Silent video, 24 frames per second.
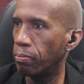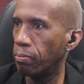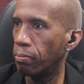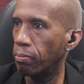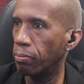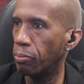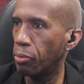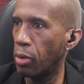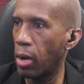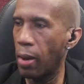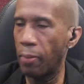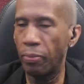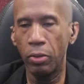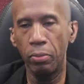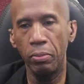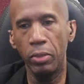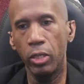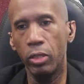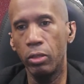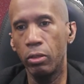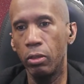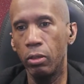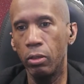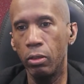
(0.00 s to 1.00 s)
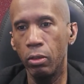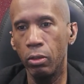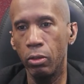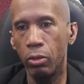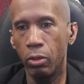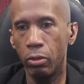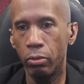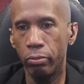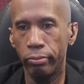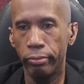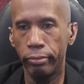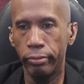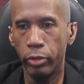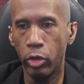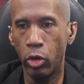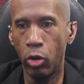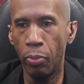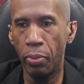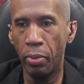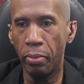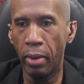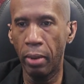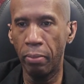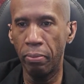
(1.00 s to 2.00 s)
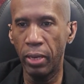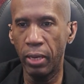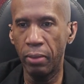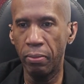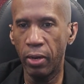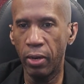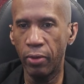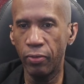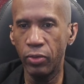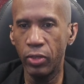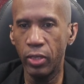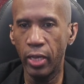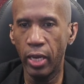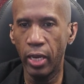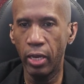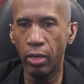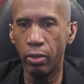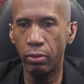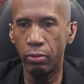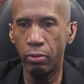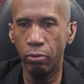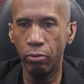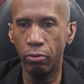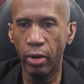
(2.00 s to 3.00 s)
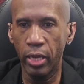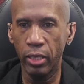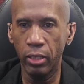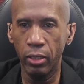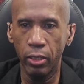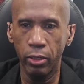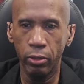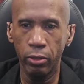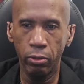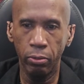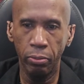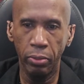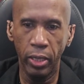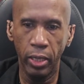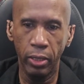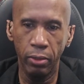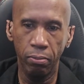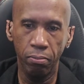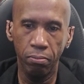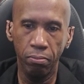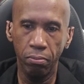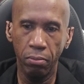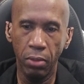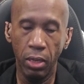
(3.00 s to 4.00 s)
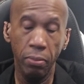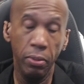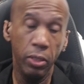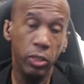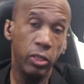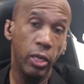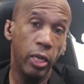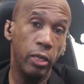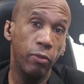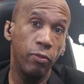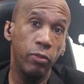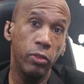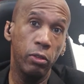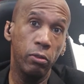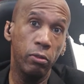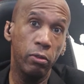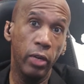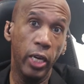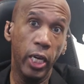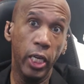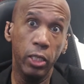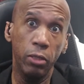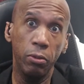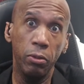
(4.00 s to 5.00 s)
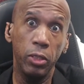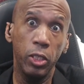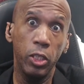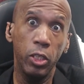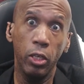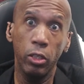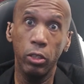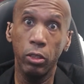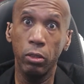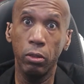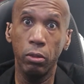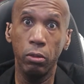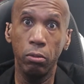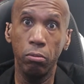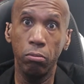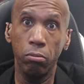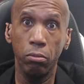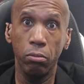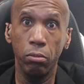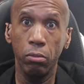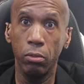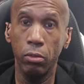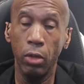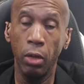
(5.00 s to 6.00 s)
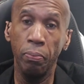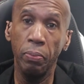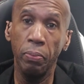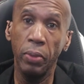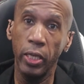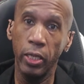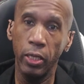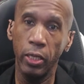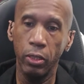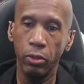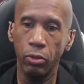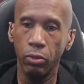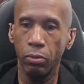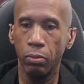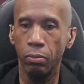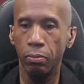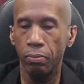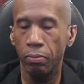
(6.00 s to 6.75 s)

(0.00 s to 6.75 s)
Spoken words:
prompted me to open my big mouth today and rant a little bit, maybe it's not even a rant, it's just opinions,